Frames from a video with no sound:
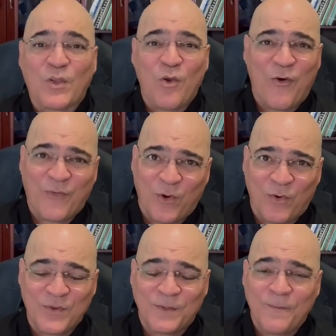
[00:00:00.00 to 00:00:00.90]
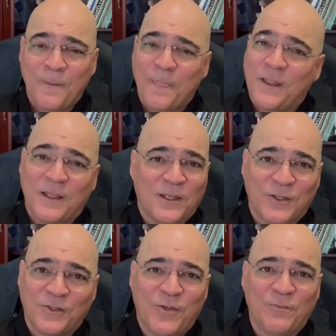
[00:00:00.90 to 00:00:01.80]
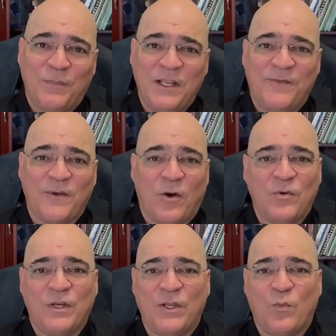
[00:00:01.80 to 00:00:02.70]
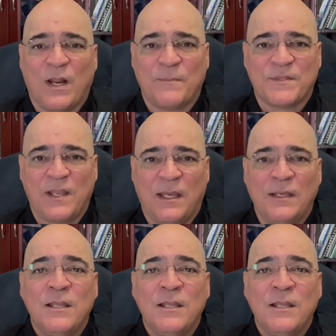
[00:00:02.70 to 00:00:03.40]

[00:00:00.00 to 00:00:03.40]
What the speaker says: Of course, don't believe only in what I'm saying.